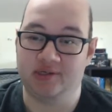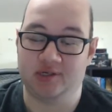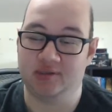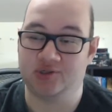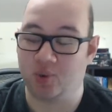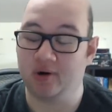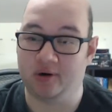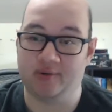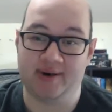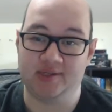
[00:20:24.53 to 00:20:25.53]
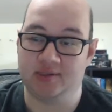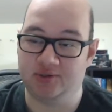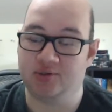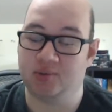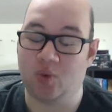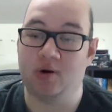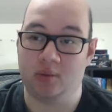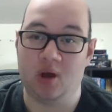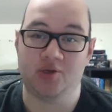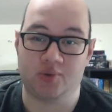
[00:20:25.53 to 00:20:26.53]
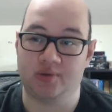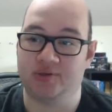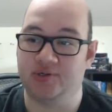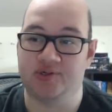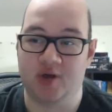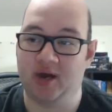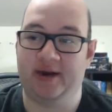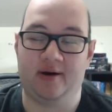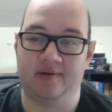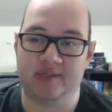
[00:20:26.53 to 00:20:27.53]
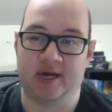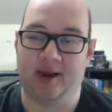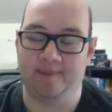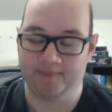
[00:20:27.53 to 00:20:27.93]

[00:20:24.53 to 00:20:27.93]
swung her longsword to just knock it out of the sky.